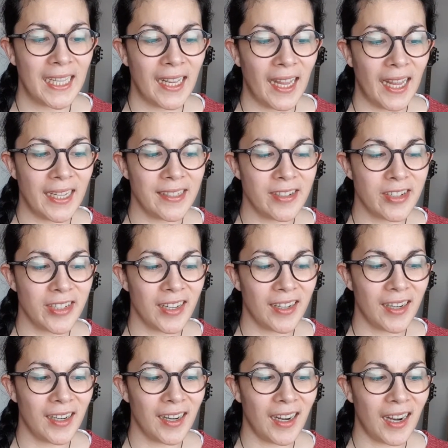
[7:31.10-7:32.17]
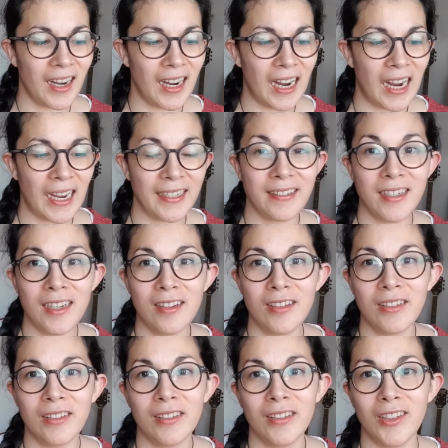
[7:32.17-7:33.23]
And I did,
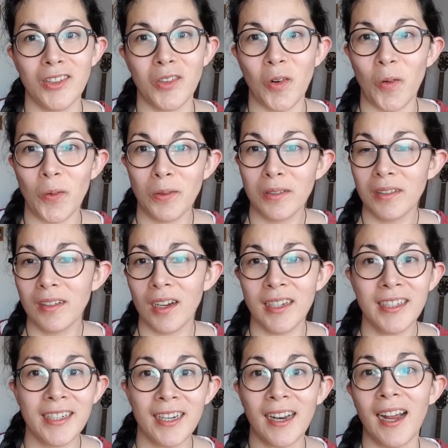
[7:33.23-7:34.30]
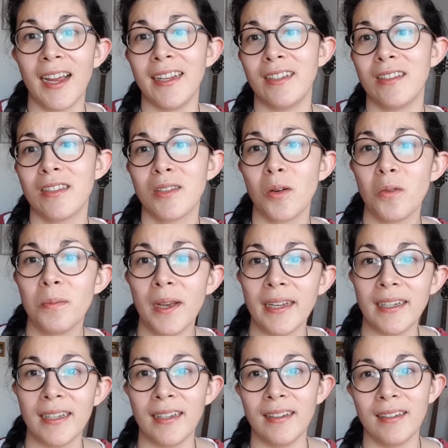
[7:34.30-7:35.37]
you know, underline so
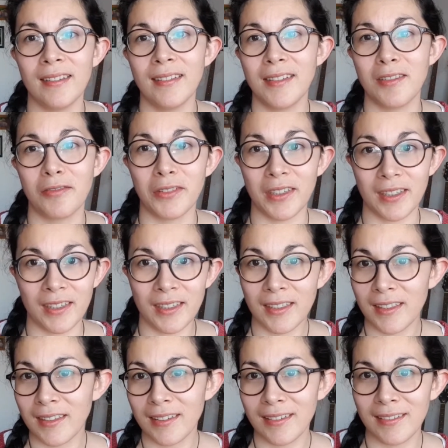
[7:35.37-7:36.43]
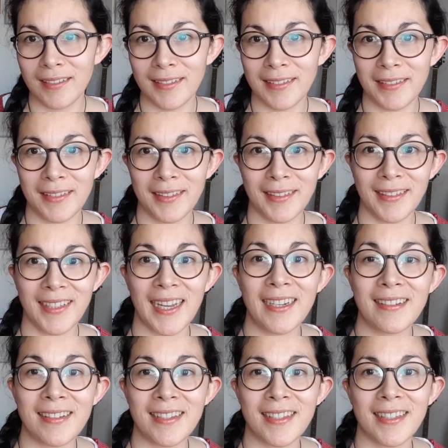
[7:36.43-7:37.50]
many different
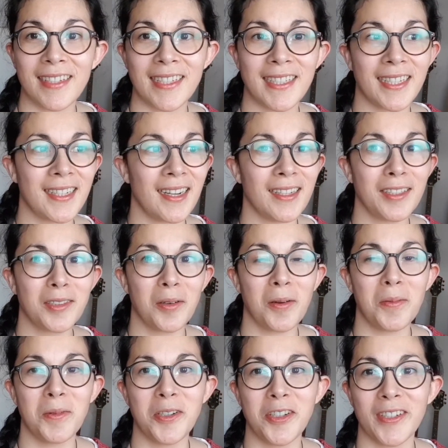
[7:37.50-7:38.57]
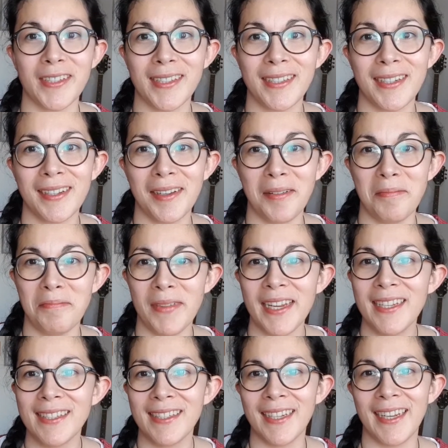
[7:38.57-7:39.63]
sentences that I thought were just
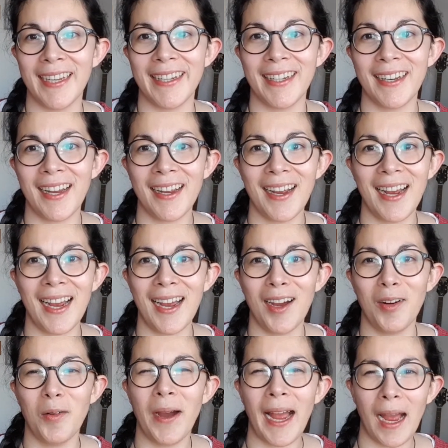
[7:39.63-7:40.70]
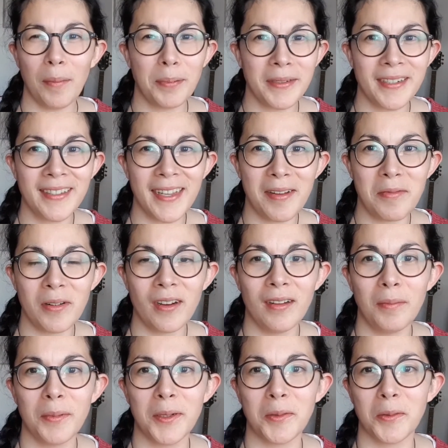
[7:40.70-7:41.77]
amazing in how apt they were,
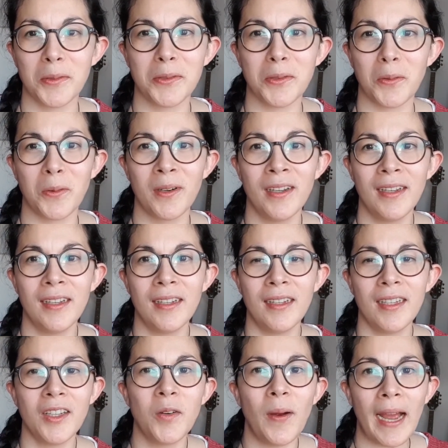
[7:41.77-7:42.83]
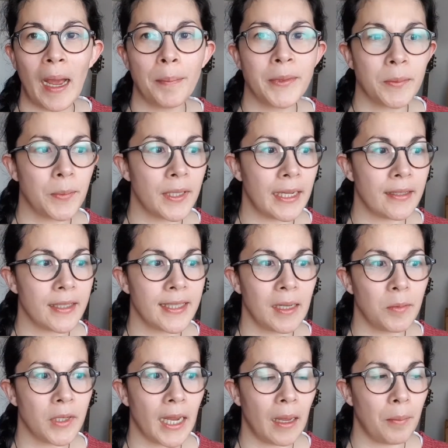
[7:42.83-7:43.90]
but also, you know, apt, but at the
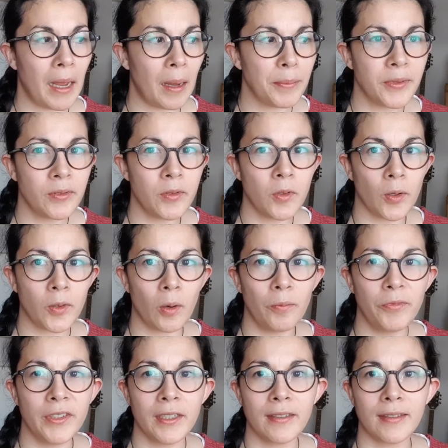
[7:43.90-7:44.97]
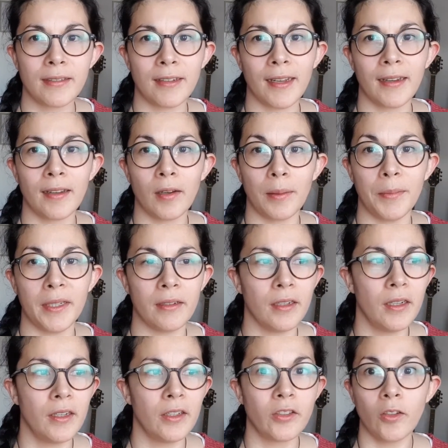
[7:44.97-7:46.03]
same time, absolutely not obvious. Like, I mean,
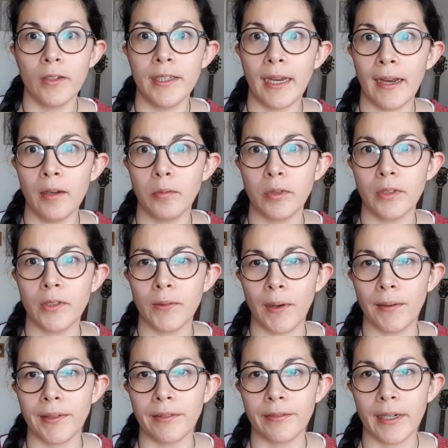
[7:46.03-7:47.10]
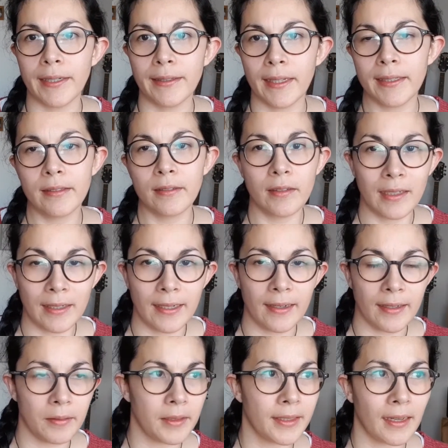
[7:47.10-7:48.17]
certainly I wouldn't know how to write that.
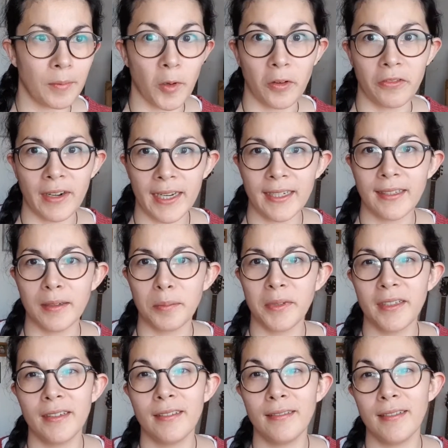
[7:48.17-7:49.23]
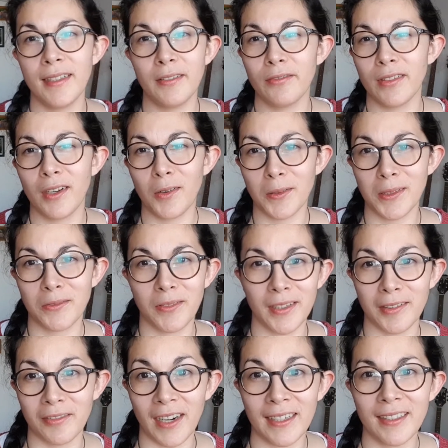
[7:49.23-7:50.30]
Clearly, I'm not a writer, but even lots of
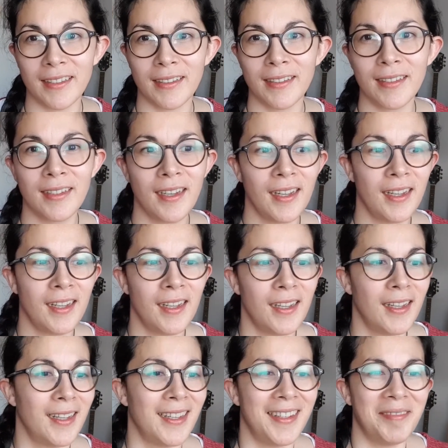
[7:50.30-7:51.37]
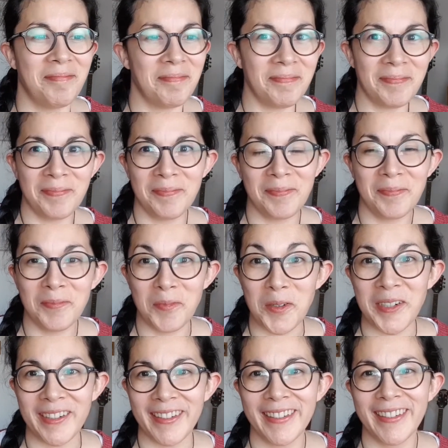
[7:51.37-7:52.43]
other writers
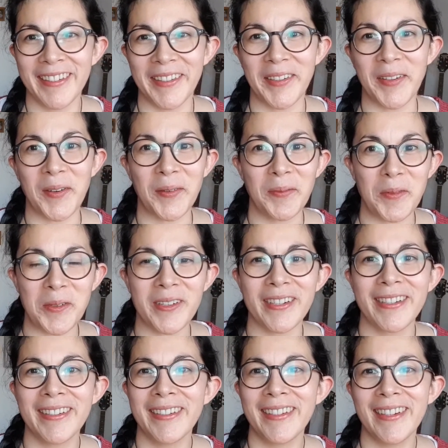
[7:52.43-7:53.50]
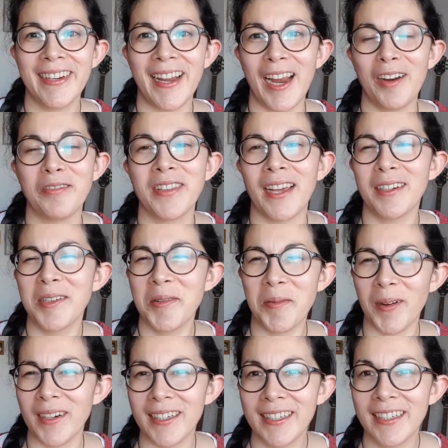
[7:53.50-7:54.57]
wouldn't, you know, wouldn't have that
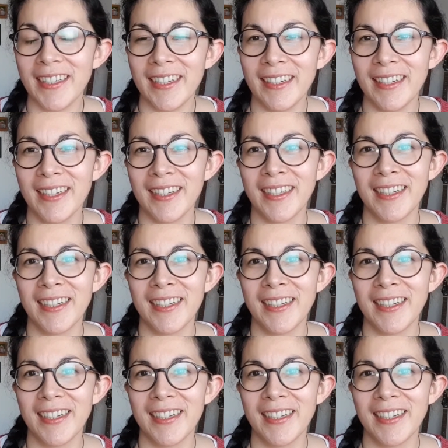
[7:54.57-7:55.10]
quality.